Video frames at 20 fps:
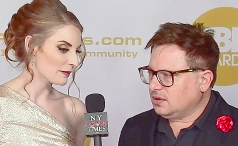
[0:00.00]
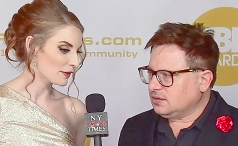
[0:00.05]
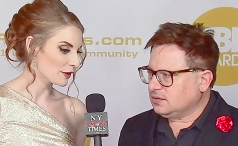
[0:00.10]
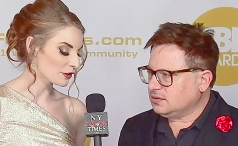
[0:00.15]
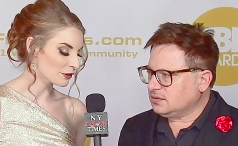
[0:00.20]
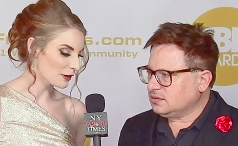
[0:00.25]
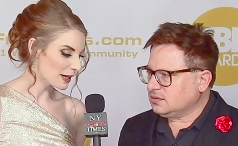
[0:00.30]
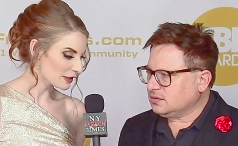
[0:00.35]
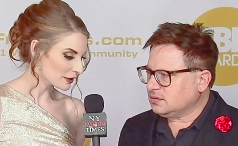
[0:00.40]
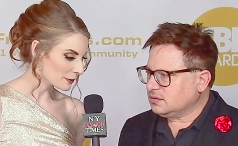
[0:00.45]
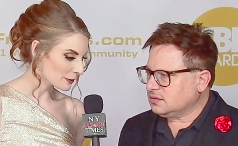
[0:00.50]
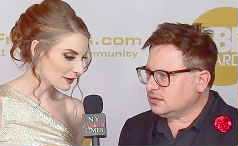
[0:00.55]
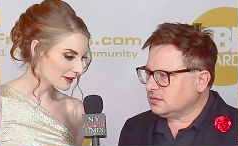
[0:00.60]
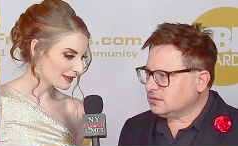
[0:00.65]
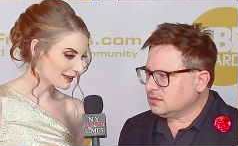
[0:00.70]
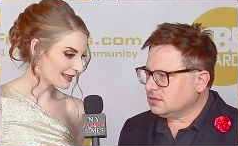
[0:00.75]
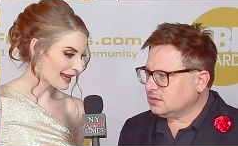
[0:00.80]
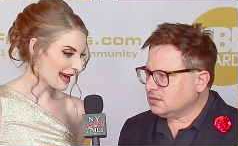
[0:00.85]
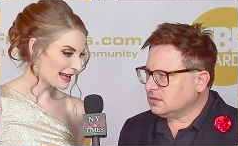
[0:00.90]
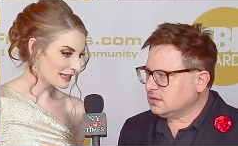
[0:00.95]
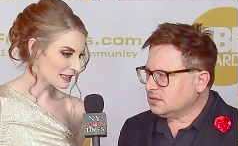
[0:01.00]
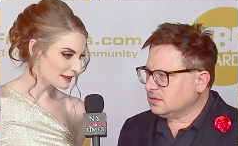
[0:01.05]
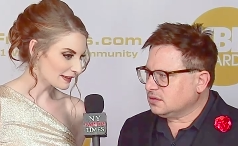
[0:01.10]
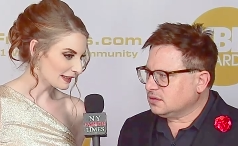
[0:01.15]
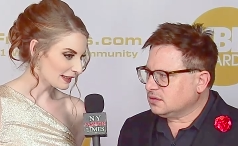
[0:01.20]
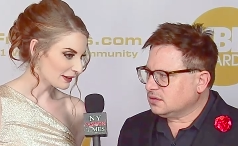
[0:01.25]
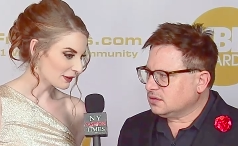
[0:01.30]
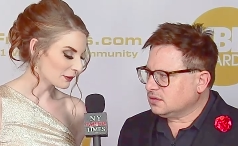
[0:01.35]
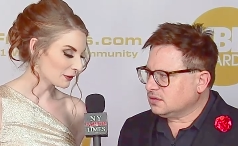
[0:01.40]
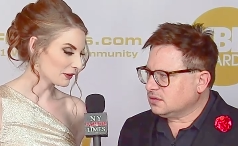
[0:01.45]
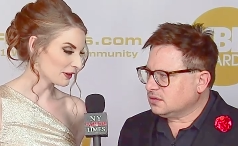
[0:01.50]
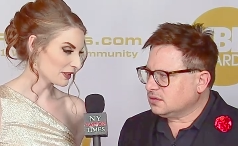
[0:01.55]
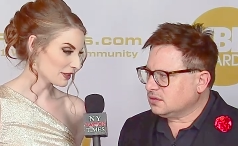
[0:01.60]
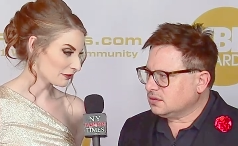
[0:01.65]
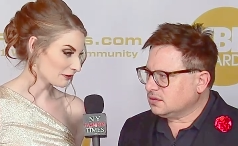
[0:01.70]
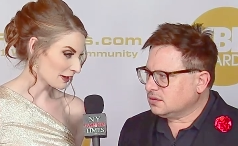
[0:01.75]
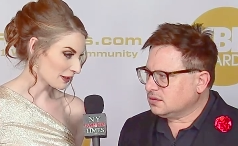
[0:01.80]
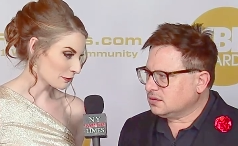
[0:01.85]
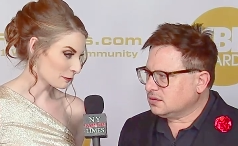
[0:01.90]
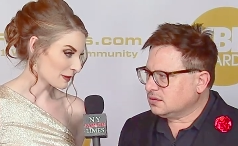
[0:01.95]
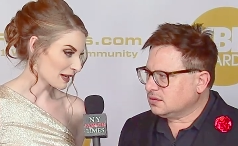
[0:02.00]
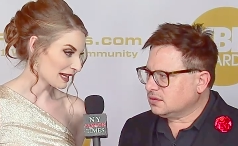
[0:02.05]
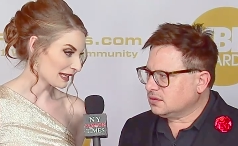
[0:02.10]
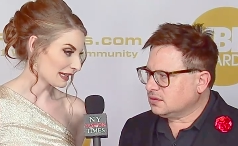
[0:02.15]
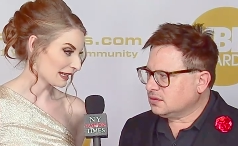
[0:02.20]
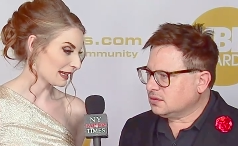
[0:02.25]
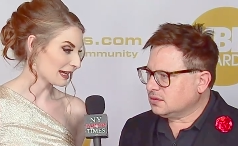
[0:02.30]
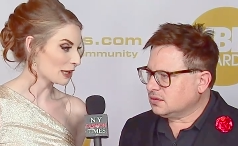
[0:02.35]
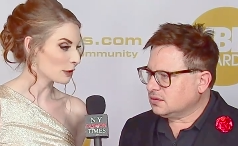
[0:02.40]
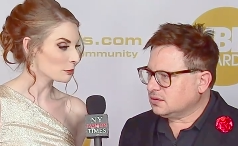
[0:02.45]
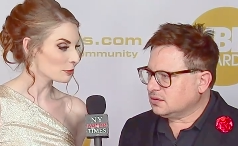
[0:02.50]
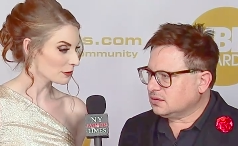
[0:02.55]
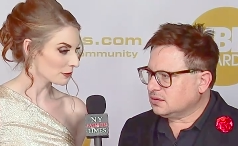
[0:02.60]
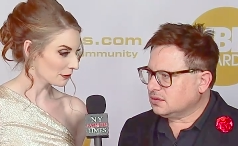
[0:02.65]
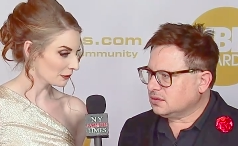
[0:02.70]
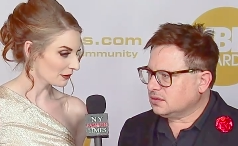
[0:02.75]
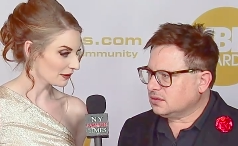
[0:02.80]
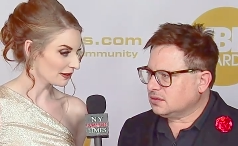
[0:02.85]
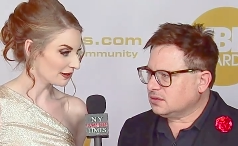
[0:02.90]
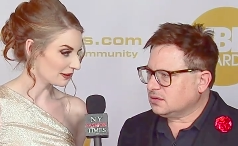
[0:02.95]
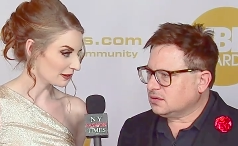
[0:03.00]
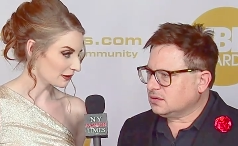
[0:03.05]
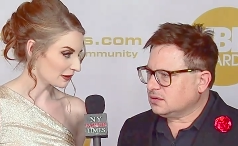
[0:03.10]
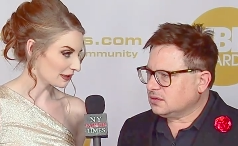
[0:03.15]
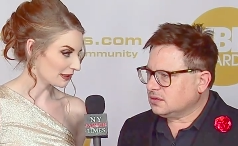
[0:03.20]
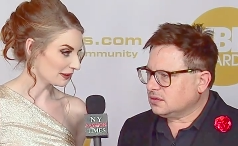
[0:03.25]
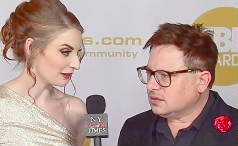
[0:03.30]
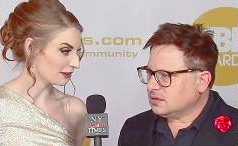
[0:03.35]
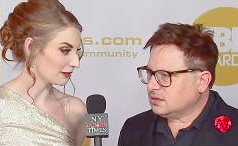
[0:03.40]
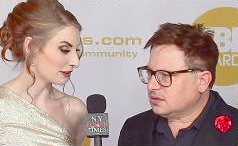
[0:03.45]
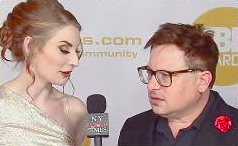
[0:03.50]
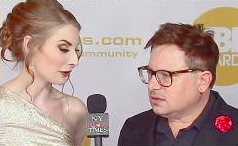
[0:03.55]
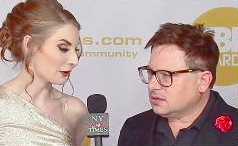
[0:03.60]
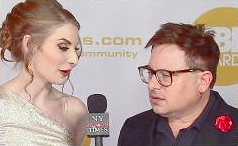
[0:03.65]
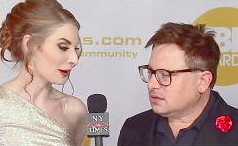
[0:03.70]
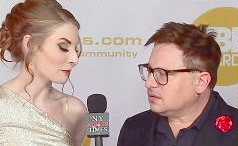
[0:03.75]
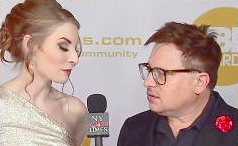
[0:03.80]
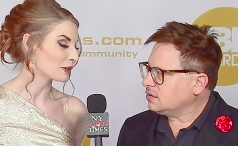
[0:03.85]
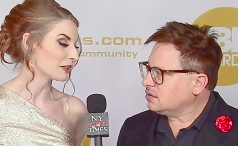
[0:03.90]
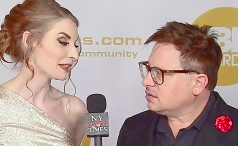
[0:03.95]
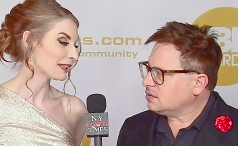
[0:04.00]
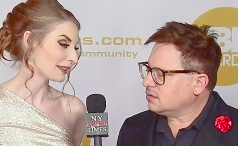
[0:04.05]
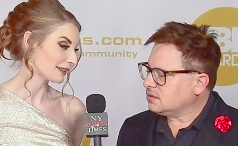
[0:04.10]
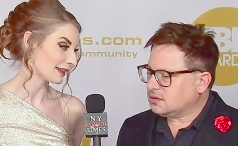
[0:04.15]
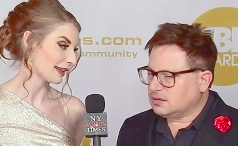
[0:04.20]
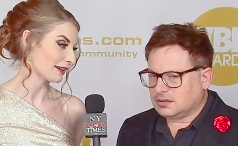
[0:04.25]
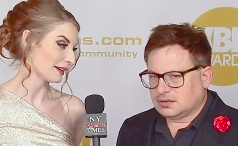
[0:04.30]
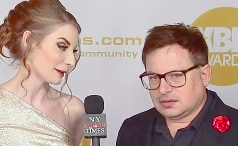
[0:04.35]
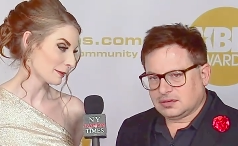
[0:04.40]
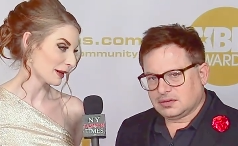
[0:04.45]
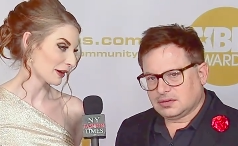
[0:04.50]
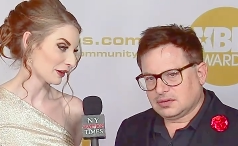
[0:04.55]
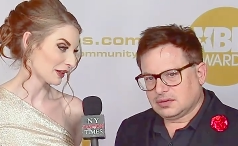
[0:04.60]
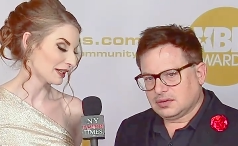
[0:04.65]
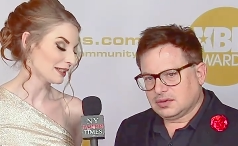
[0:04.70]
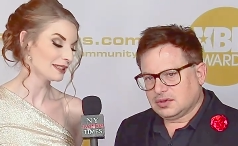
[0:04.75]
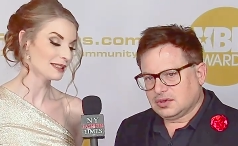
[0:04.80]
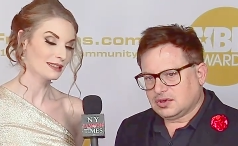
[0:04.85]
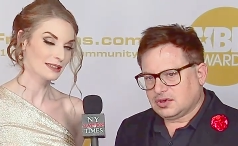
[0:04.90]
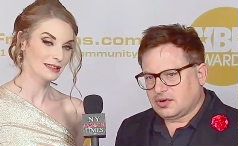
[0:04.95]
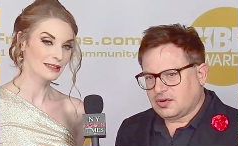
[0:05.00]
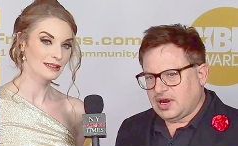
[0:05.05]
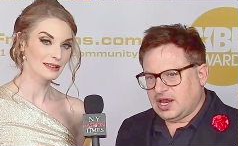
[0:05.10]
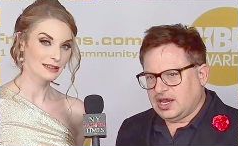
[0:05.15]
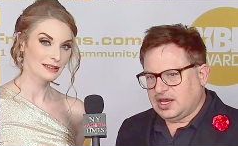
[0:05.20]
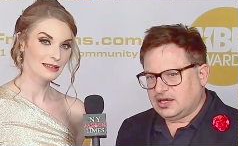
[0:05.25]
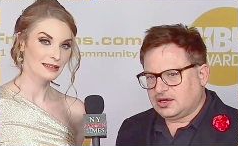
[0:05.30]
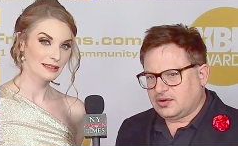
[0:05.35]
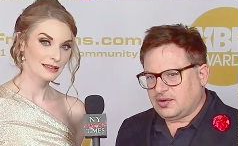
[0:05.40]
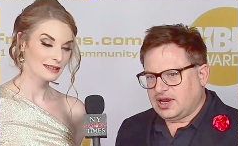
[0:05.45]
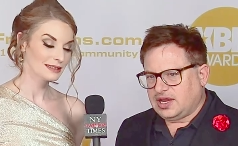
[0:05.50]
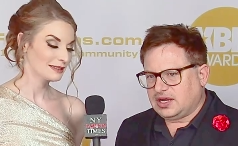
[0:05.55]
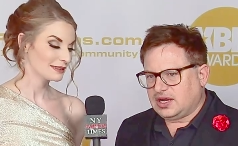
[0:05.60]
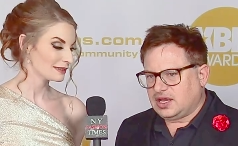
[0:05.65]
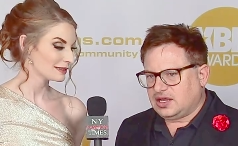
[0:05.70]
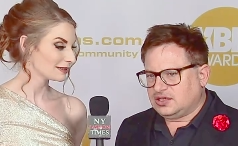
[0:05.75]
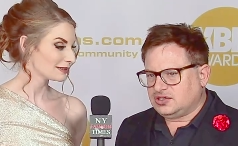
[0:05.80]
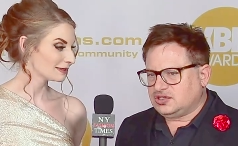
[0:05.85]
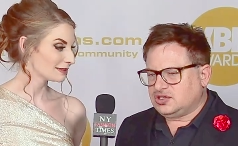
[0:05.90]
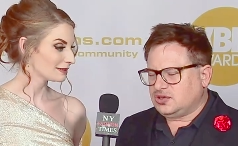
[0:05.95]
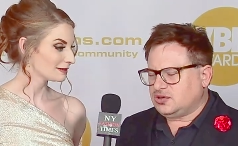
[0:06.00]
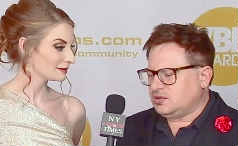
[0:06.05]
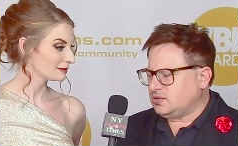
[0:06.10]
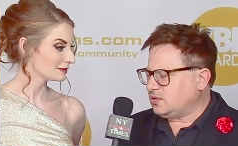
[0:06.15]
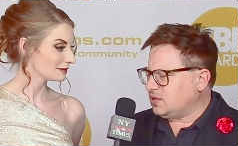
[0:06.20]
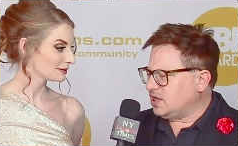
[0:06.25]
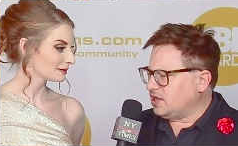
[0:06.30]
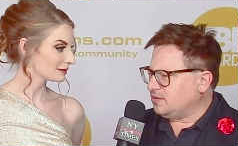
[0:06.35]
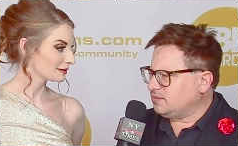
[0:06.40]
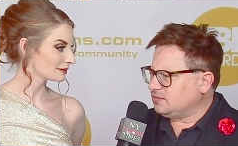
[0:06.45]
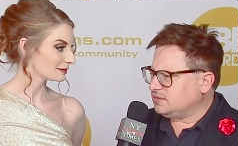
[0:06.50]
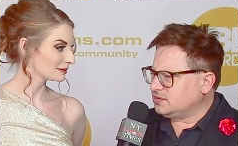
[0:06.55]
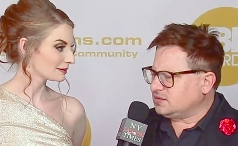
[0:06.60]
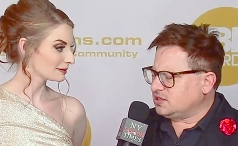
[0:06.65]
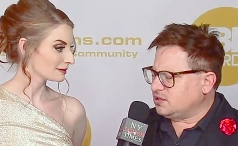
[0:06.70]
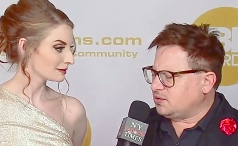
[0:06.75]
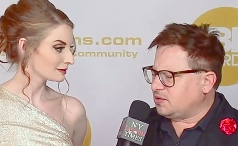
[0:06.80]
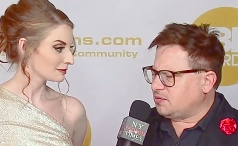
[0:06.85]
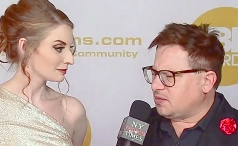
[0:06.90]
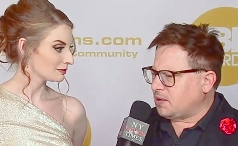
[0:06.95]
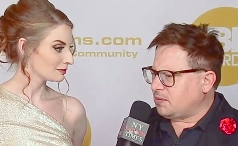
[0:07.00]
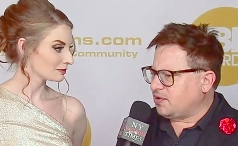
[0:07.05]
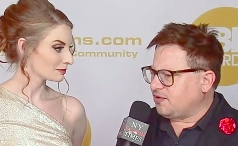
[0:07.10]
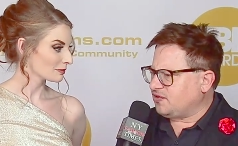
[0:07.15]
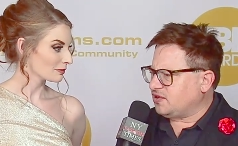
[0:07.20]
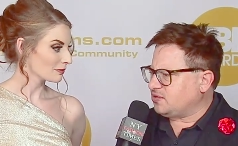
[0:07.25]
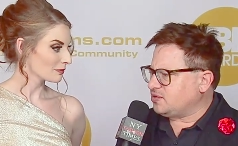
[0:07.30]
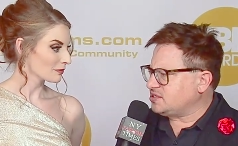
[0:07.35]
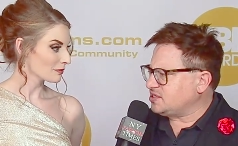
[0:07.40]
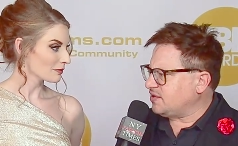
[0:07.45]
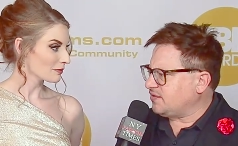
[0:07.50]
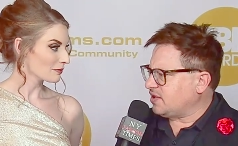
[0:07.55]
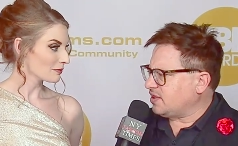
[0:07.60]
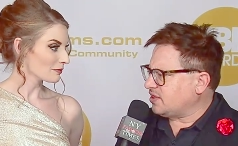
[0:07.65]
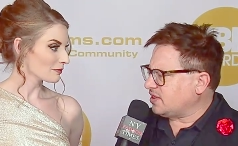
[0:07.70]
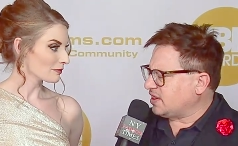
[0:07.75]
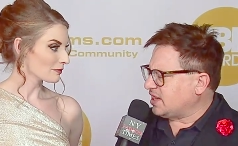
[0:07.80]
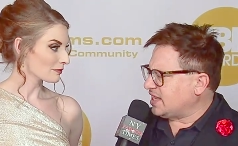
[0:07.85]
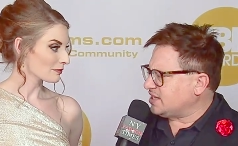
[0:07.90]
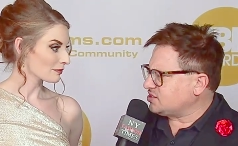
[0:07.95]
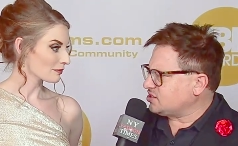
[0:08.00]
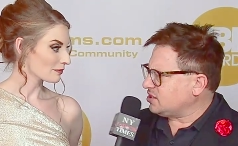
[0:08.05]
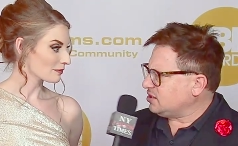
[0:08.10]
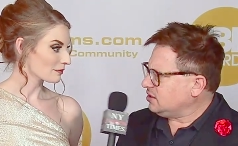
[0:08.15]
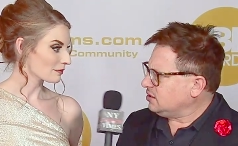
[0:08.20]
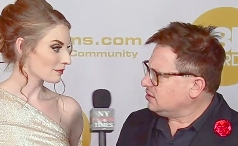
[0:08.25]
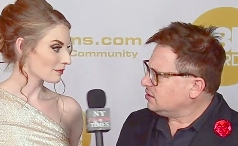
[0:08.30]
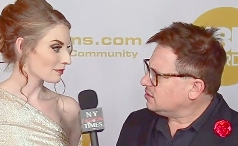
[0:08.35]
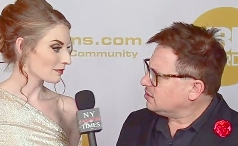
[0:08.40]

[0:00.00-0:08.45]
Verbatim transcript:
Speaker 1: the director was Anna Lee, who's a dear friend of mine, and I helped produce the series, so I'm really excited about it.
Speaker 2: Great, great. Uh, do you um, do you remember if you received anything last year?